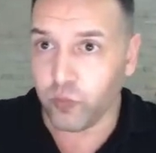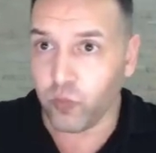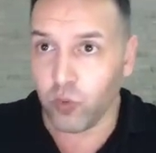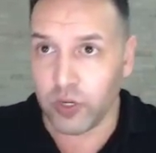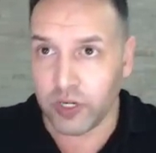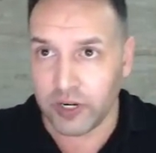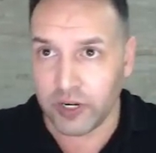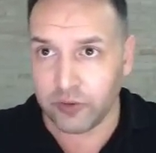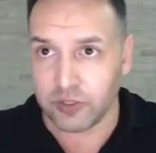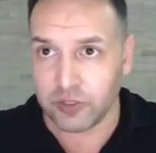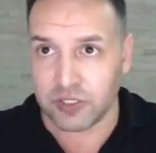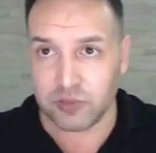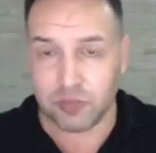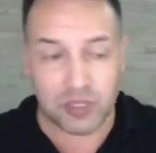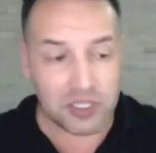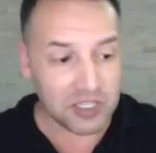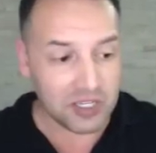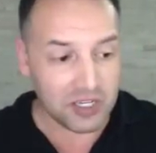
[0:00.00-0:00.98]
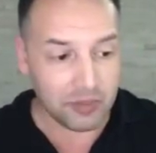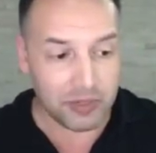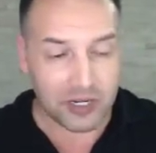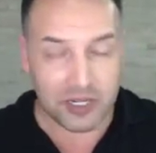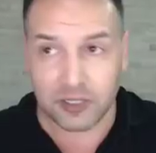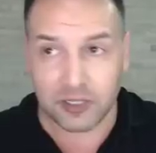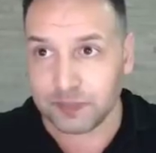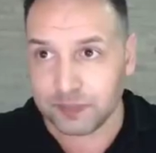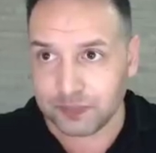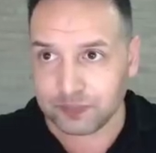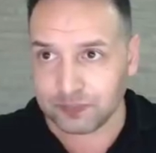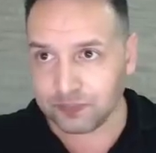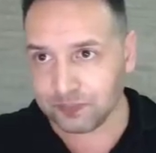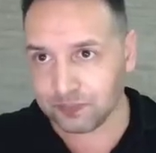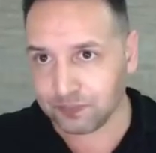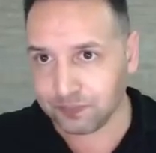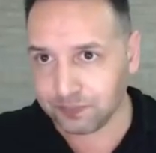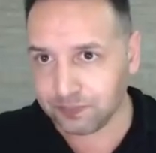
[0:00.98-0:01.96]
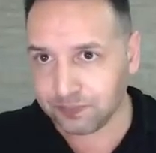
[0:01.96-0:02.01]
what I was speaking about,
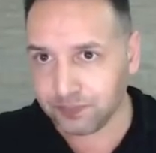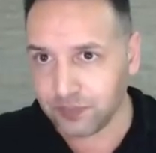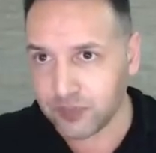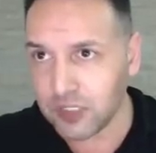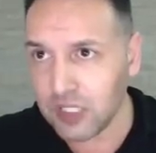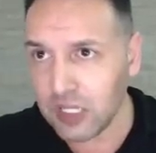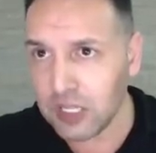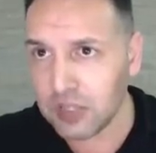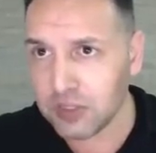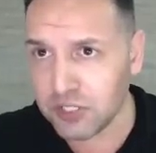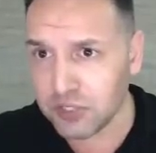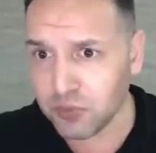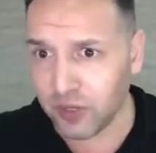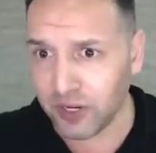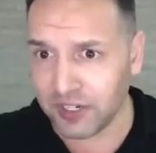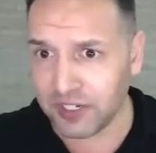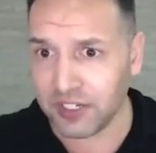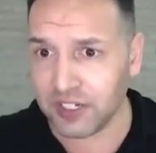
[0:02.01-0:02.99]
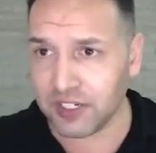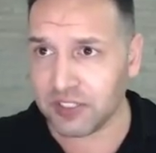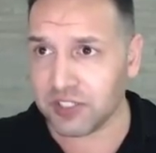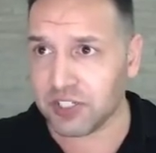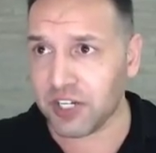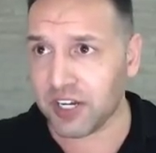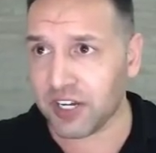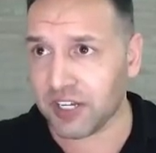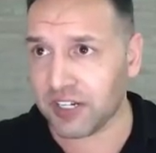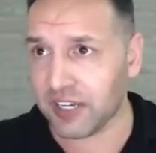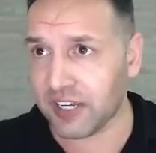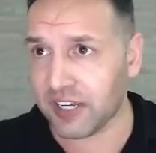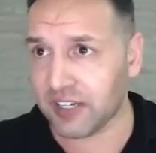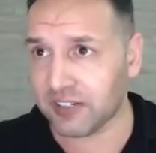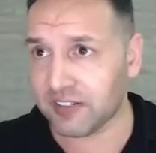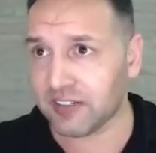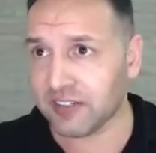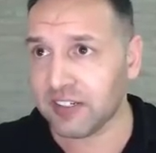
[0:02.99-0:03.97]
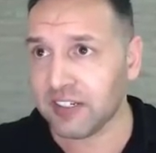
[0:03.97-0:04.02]
this one here, check it out.